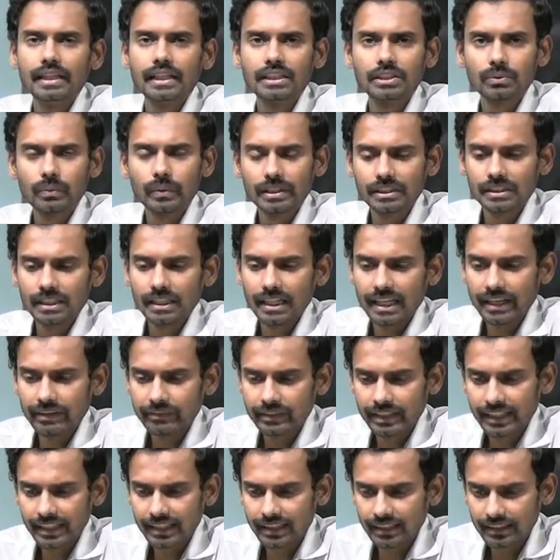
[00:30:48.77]
question I have
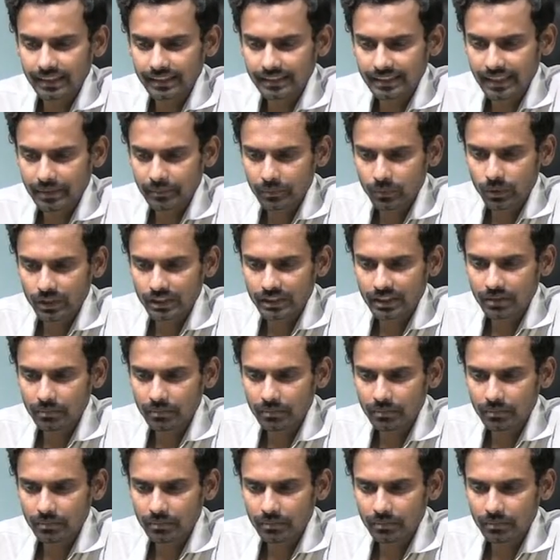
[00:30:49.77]
taken the same question,